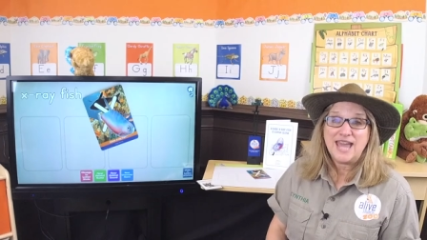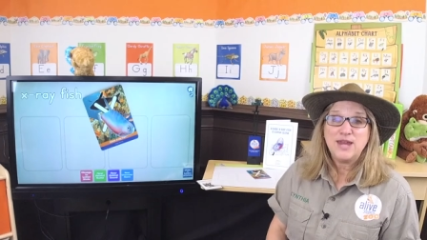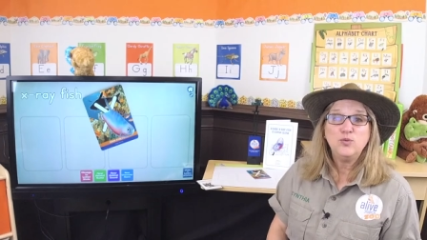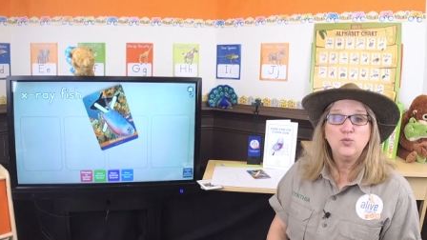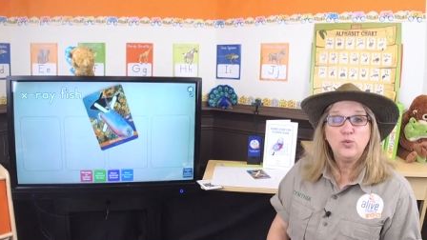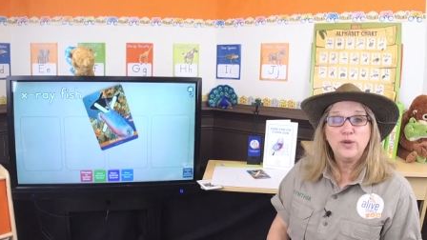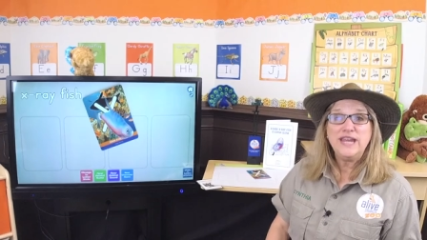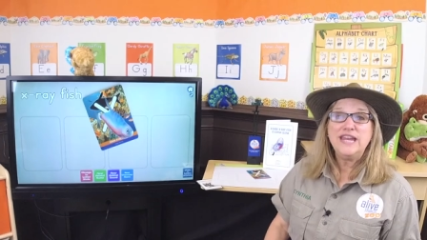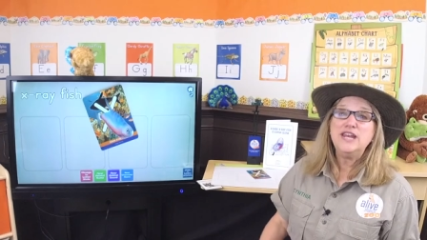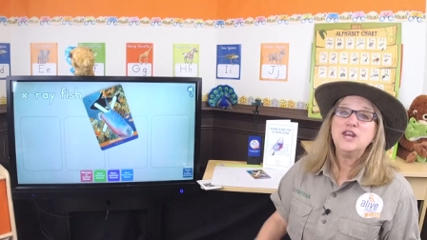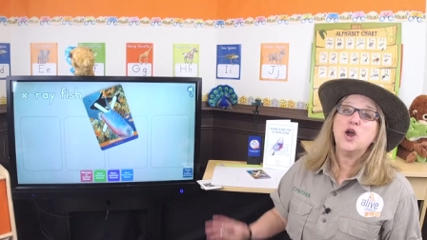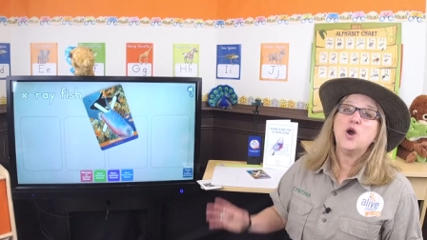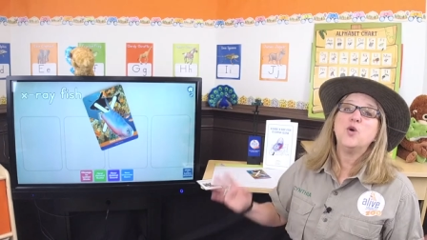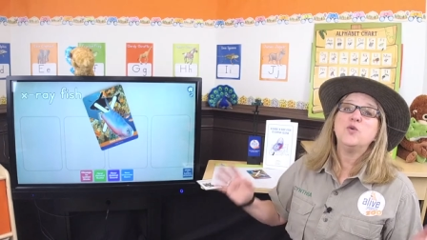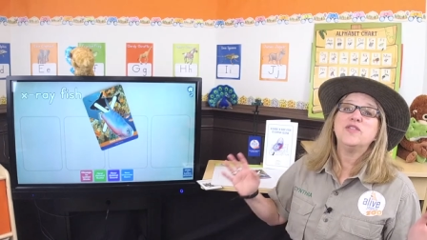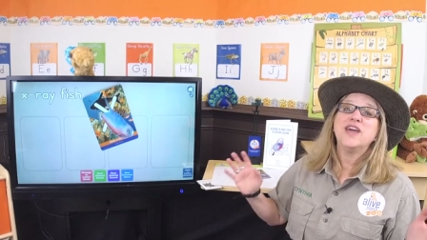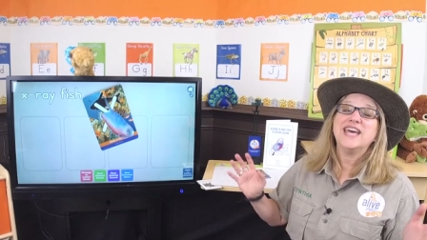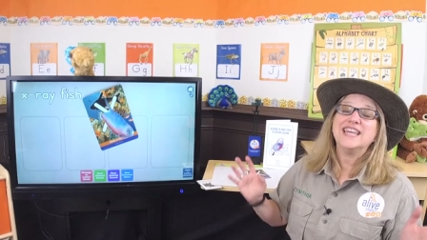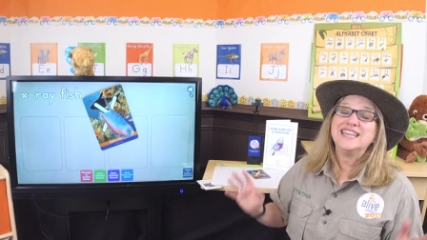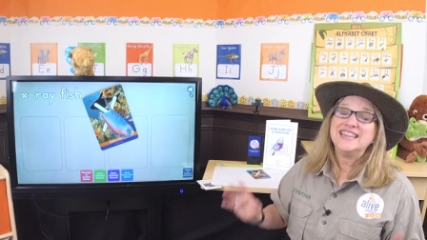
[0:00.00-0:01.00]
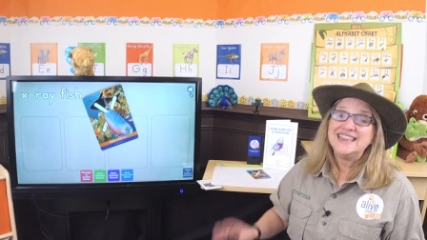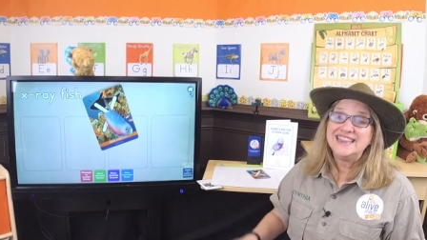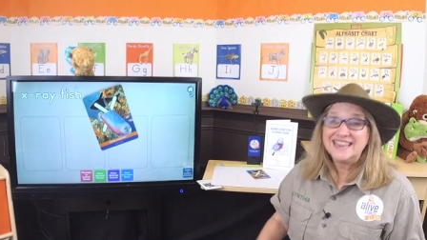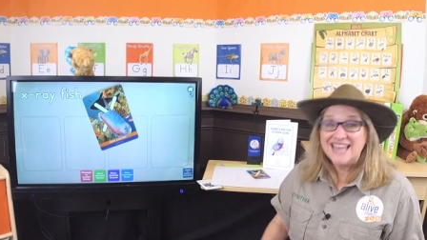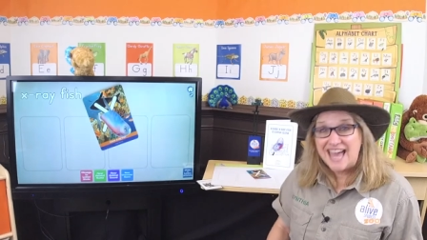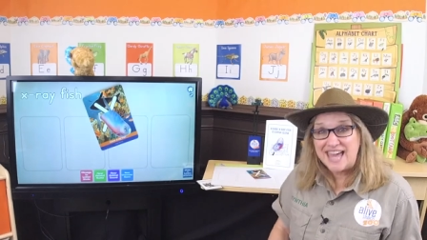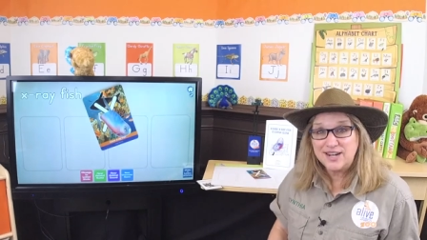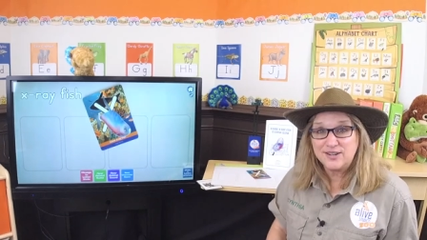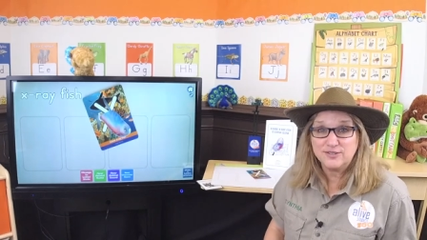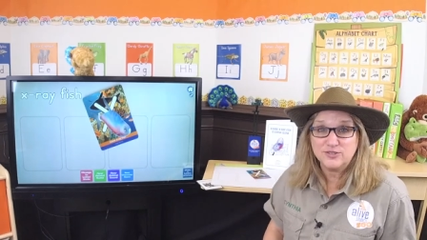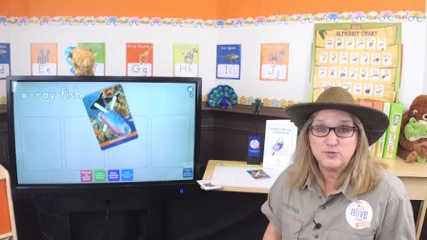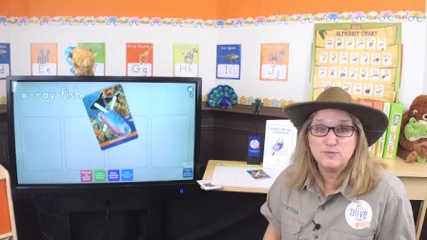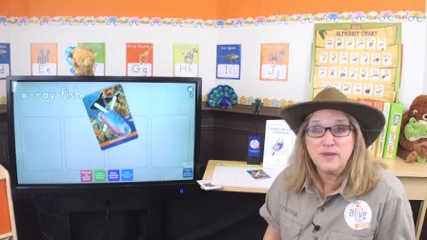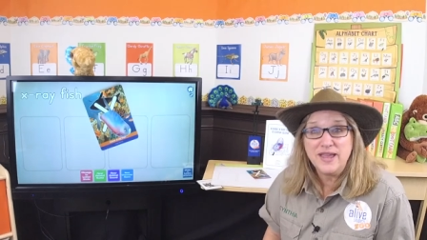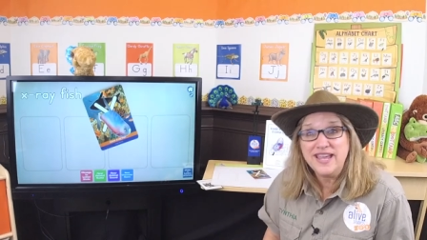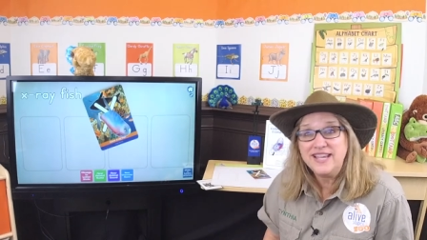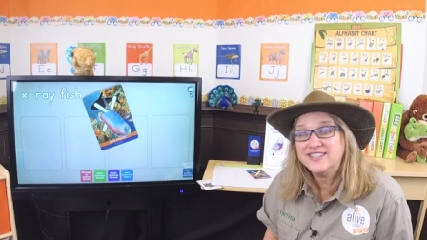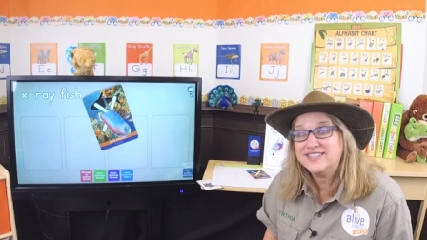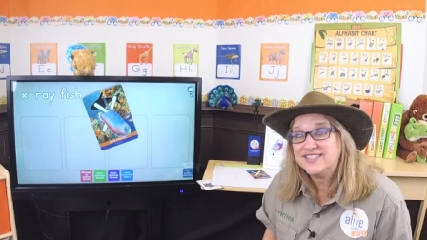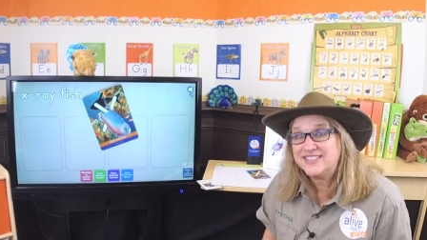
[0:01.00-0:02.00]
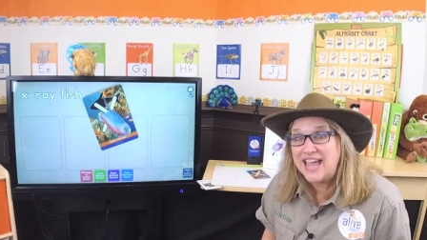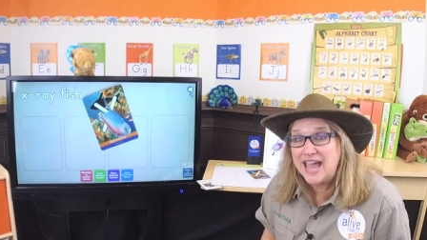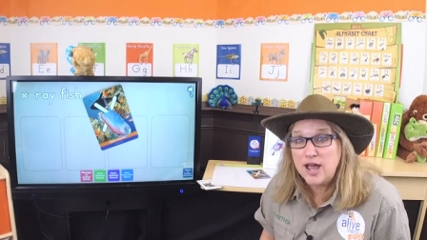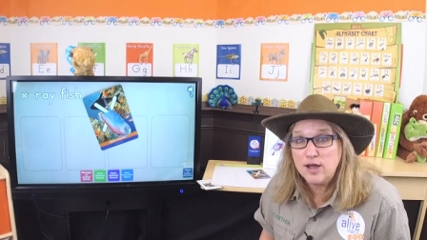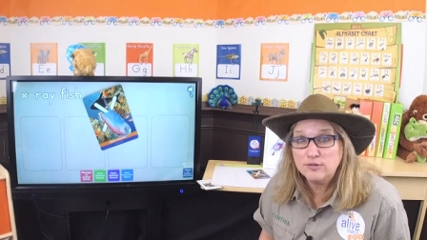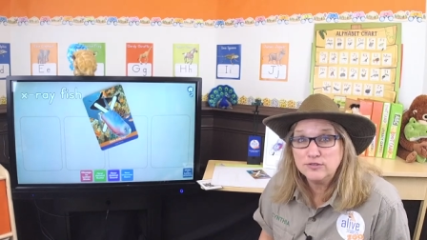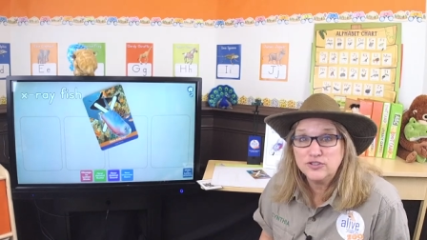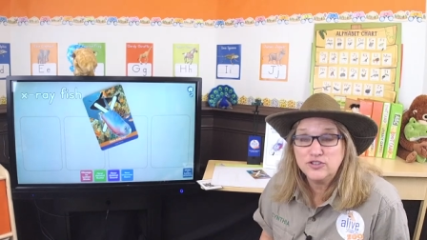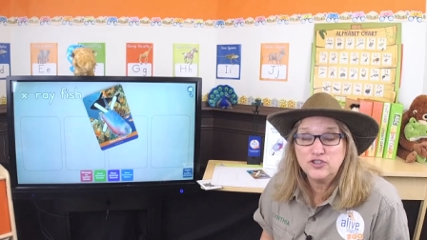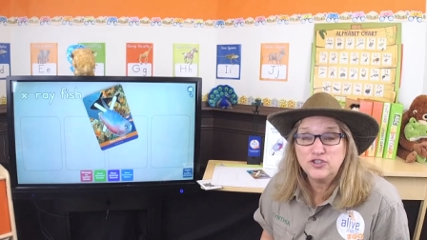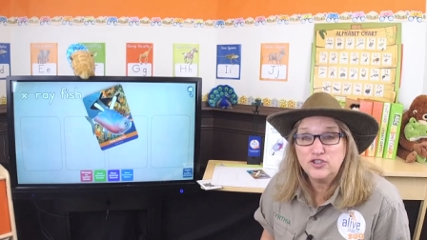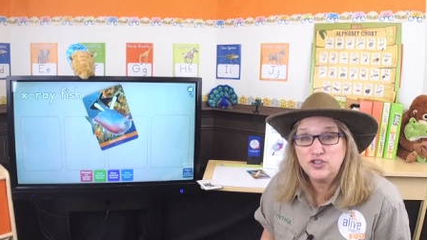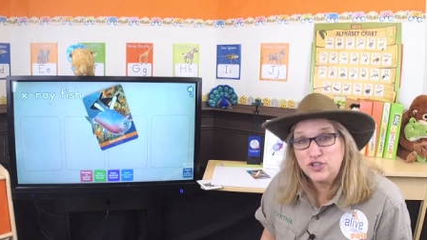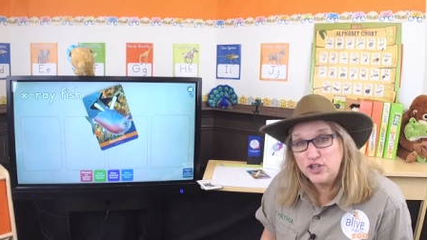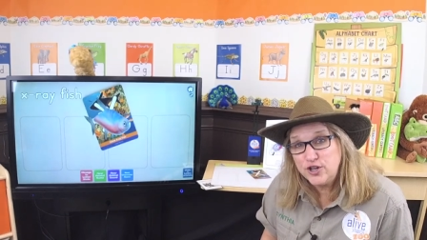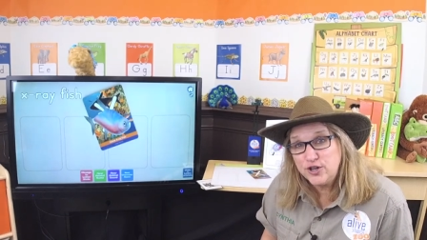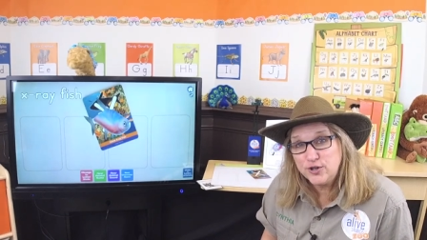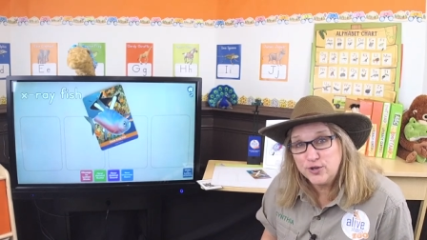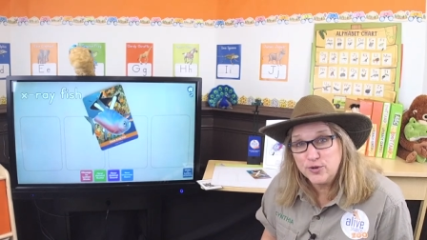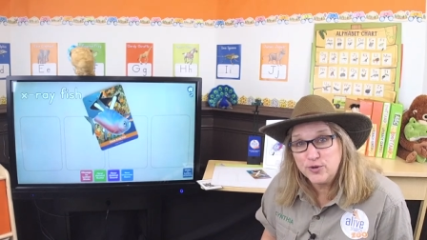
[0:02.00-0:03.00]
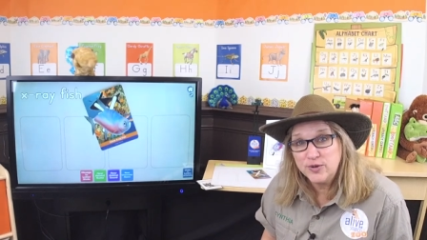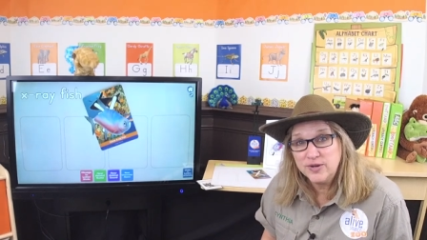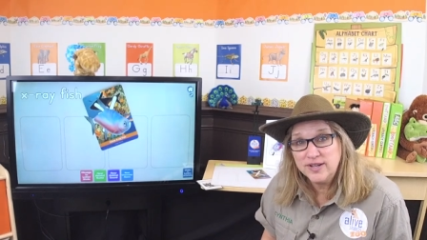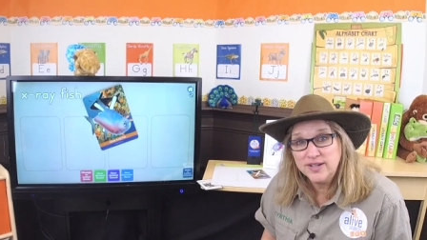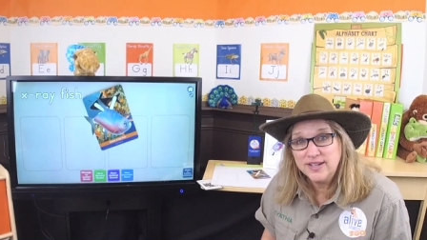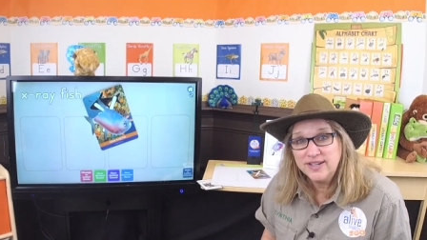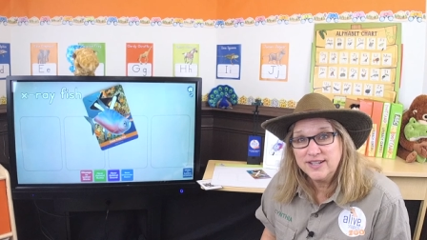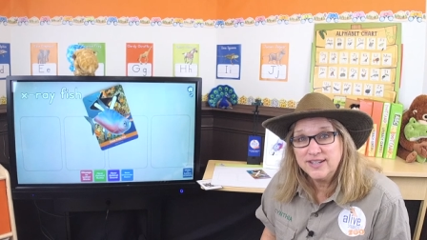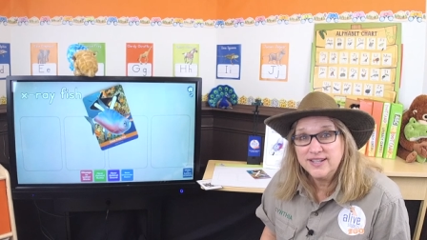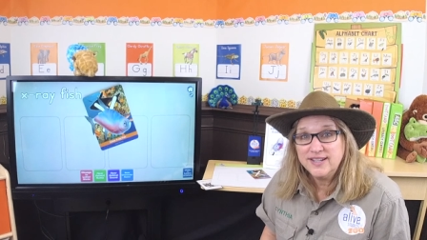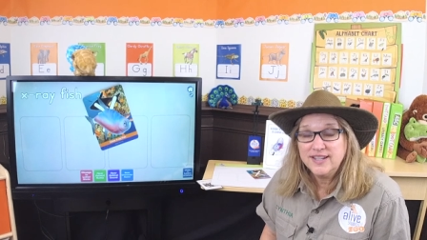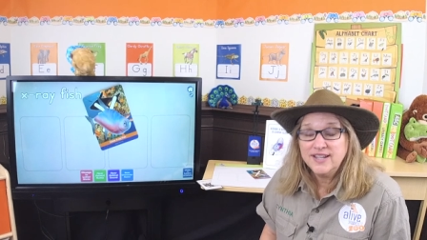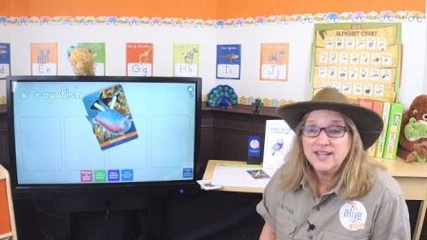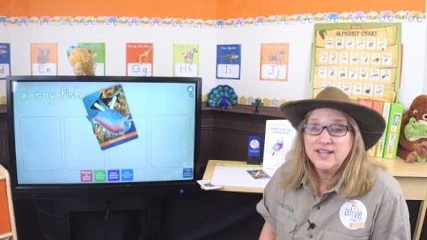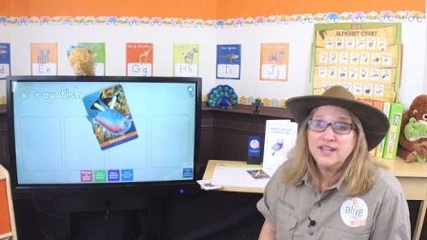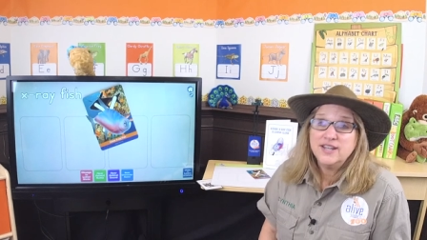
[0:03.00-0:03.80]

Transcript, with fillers: And we know that letters make sounds too. Mm-hmm.